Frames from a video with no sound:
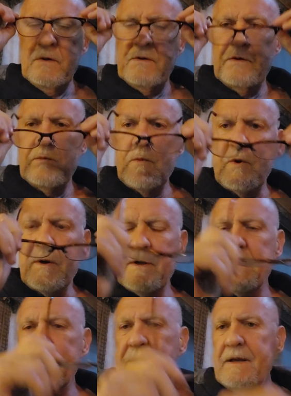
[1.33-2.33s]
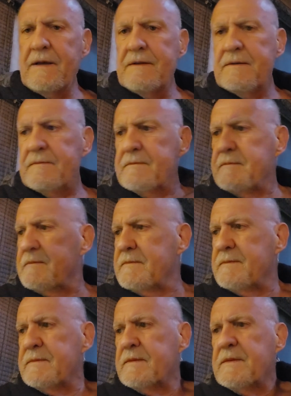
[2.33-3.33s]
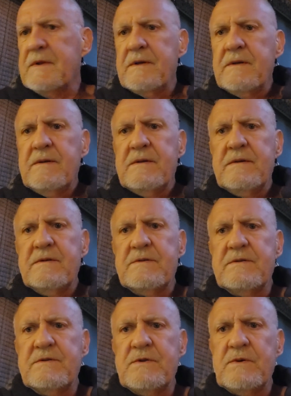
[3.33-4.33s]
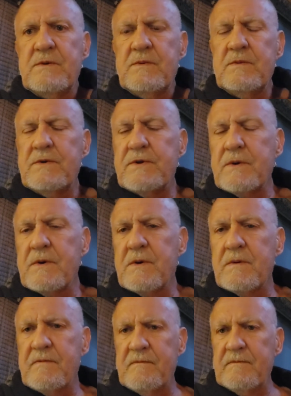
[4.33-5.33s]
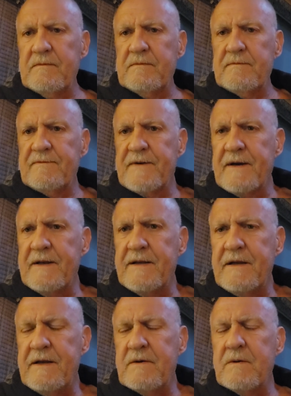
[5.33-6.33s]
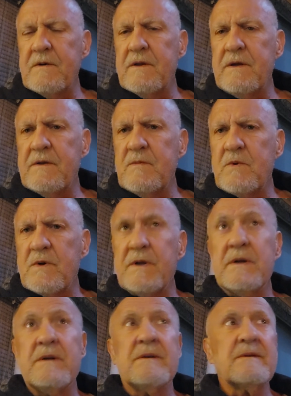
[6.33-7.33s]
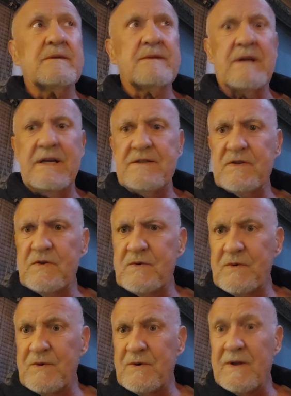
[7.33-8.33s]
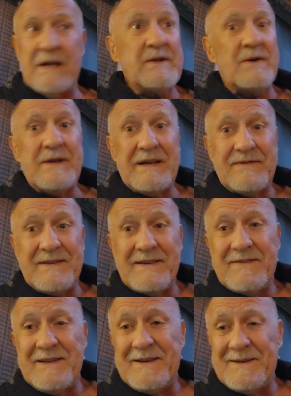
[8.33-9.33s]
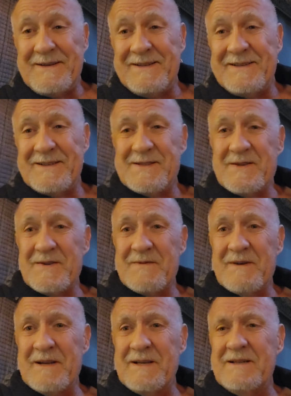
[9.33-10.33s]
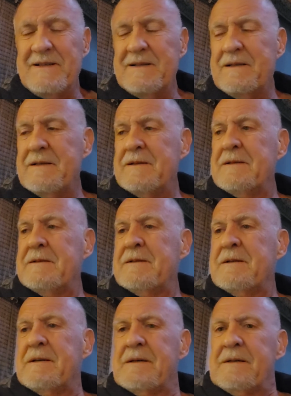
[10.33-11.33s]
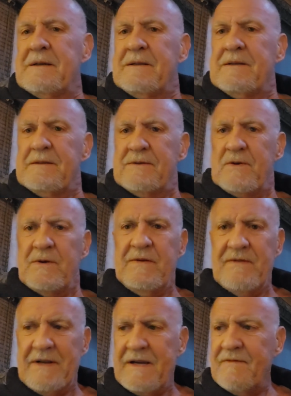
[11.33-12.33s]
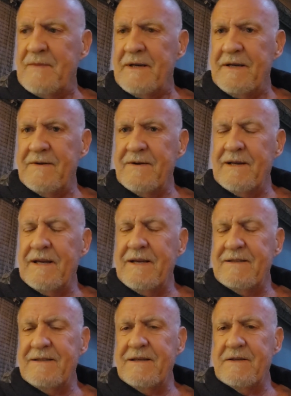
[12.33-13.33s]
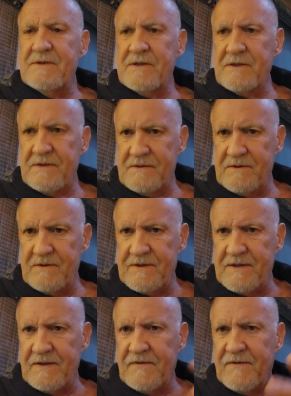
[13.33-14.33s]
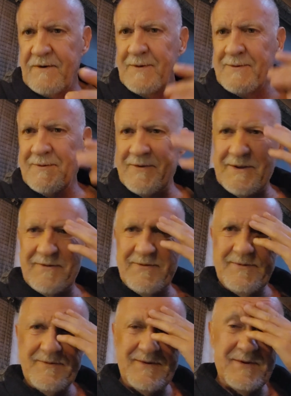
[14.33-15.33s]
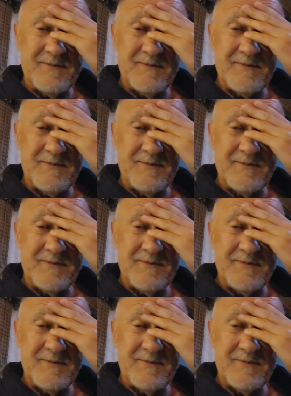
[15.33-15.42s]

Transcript: Good morning again. It's June 3rd, Friday, early in the morning. Nice and cool. I don't have to have the air conditioner running. Don't even have my hearing aids in, just using the phone with the